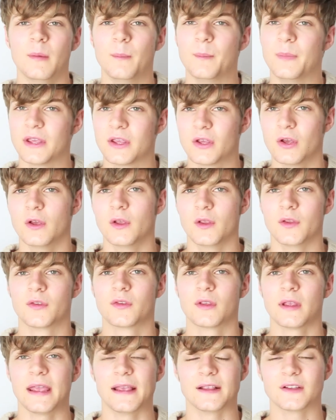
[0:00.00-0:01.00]

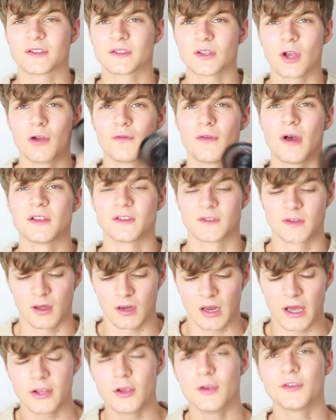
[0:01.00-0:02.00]
Because it's so versatile.
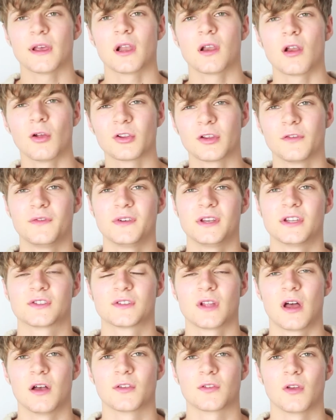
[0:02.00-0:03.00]
I use it a lot to finish
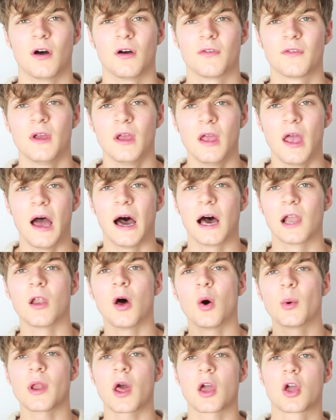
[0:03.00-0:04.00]
styles off, a
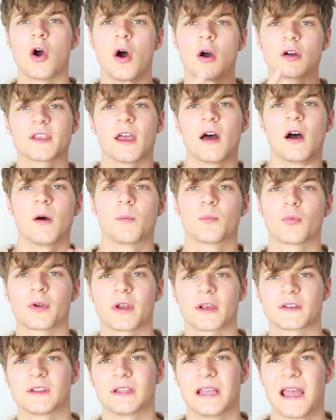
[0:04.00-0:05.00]
lot when I cocktail
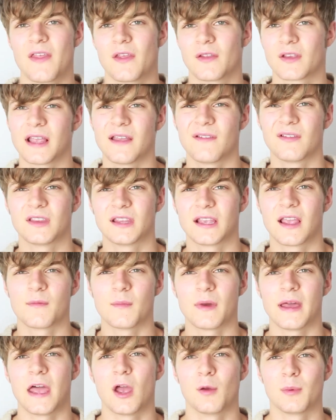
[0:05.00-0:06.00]
products together to give
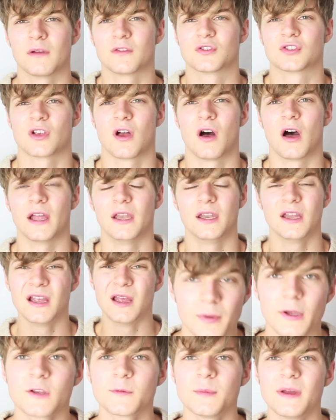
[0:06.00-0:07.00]
my hair a bit of shine.
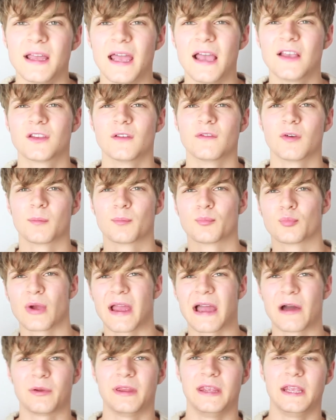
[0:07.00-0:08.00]
Because my hair's sort of a
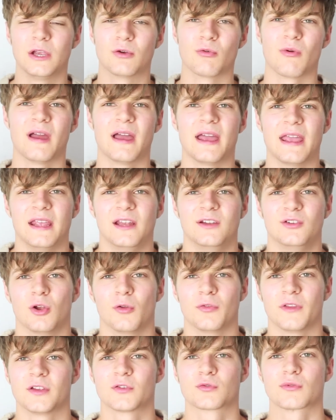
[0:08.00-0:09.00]
browny, grey,
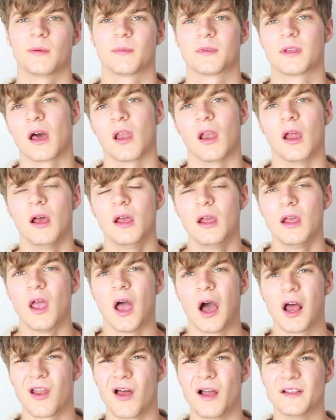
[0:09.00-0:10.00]
nondescript colour,
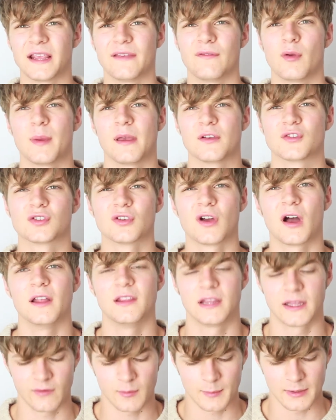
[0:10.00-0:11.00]
I like to give it a bit of
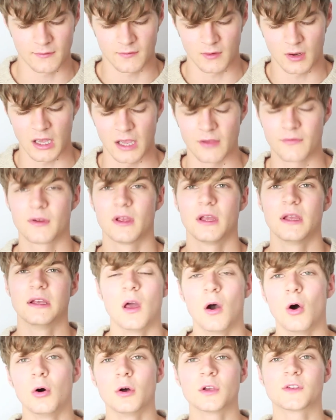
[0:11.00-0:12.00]
shine, to give it a bit of life.
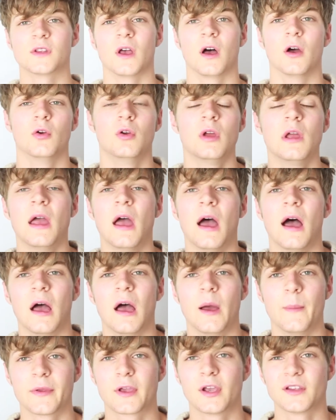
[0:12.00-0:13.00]
Also,
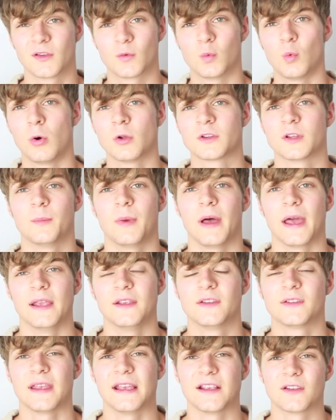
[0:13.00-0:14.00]
because it's
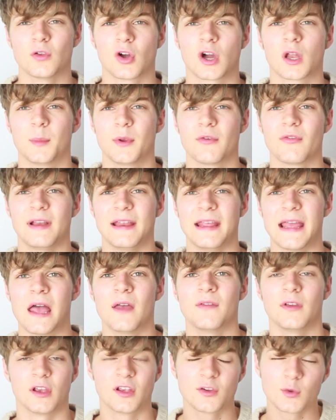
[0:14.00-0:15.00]
water-based, it's not going to be really
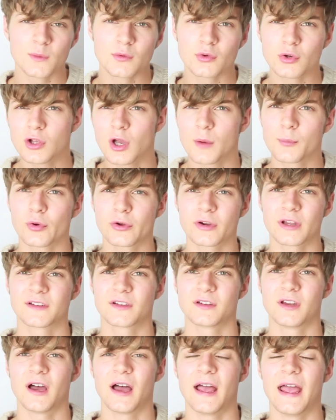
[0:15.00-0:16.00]
heavy, because we've already got products
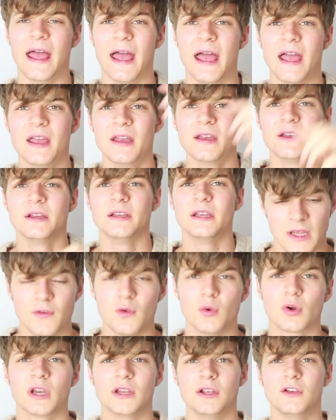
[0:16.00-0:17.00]
on our hair. If
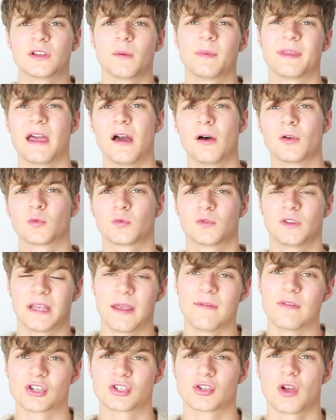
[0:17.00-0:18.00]
you're going to use something else to
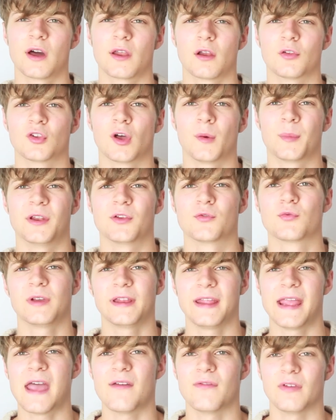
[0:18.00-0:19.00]
give it shine on top and it's
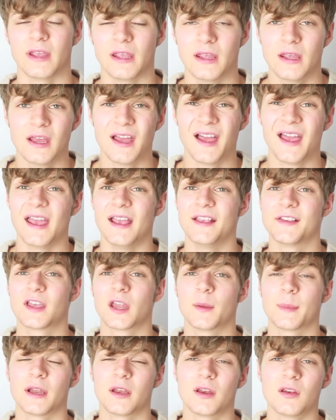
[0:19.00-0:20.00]
really heavy, it's
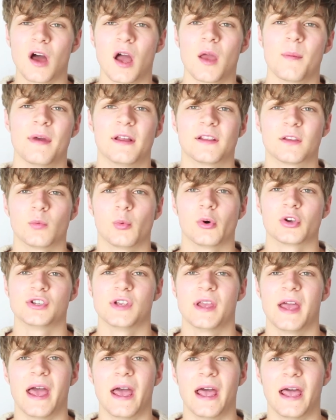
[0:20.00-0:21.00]
going to be a nightmare to wash
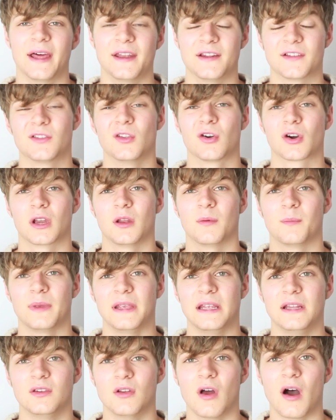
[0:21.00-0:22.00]
your hair and it's not going to
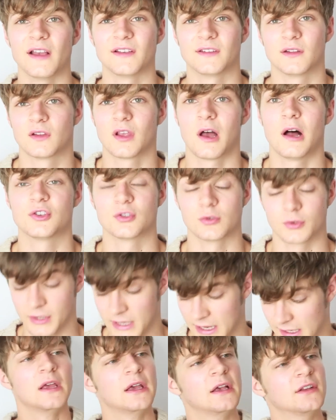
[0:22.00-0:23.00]
be nice to touch all
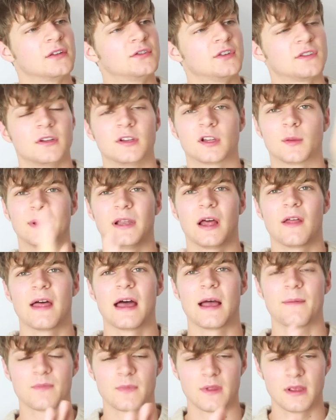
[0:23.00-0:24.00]
day. So just a little bit like
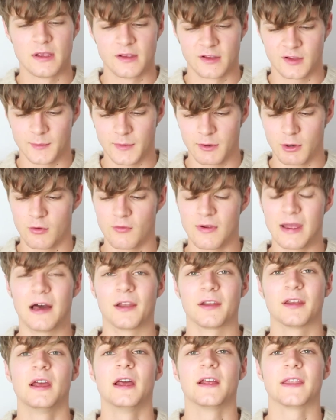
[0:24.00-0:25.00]
that, smear it
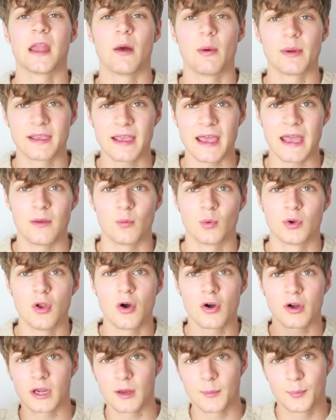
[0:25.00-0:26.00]
around. Now again, we're
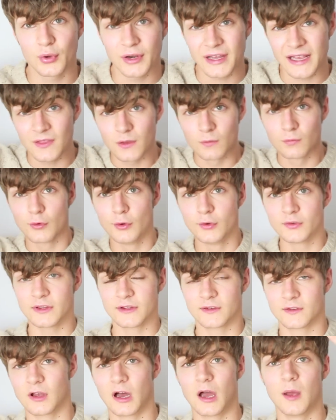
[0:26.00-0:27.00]
not going to put it in the roots
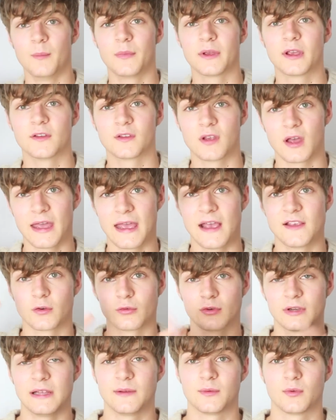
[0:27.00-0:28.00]
this time because our hair's
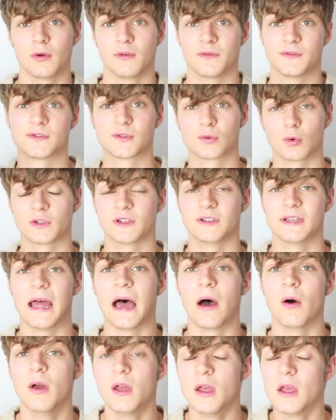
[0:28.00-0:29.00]
already sort of sorted
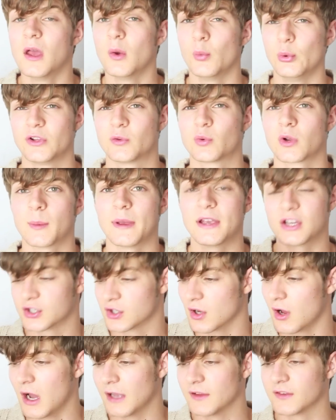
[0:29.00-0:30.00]
out. We just want a bit of
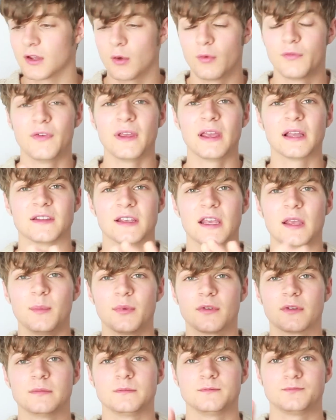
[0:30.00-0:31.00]
shine. So
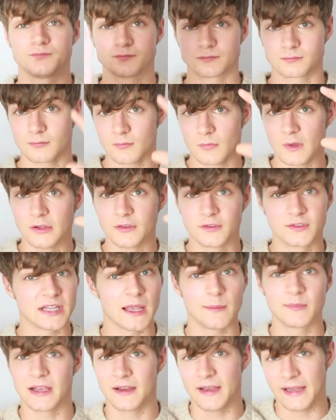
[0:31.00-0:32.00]
fingertips,
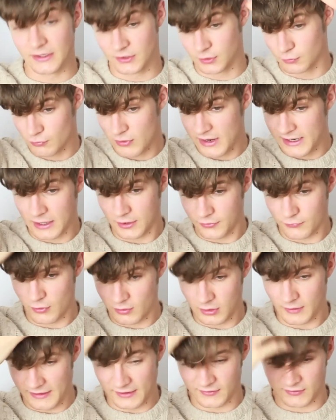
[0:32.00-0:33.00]
same technique, just rake it through
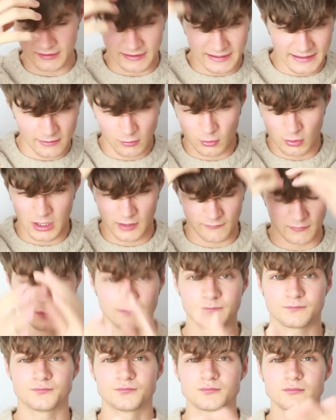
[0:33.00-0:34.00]
like this and get it all over.
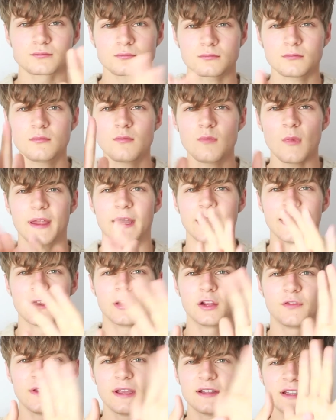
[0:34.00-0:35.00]
And then get on
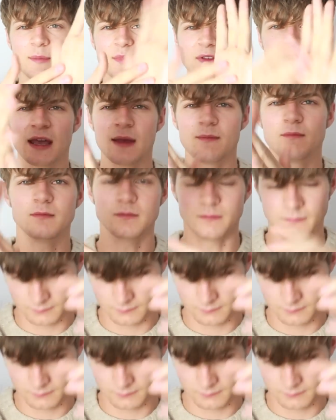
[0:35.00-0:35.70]
your fingertips again.